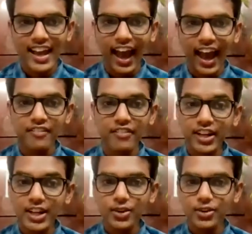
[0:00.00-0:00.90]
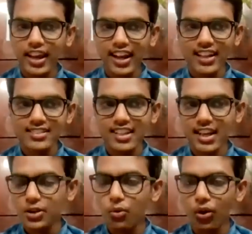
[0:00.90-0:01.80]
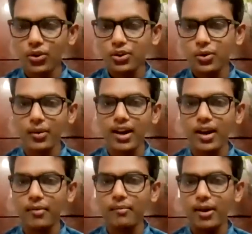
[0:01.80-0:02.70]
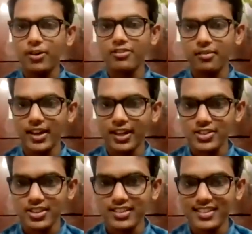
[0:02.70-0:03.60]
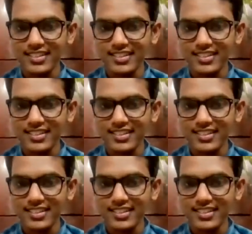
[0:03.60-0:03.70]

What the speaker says: and when did you realize that you wanted to become a bioinformatician?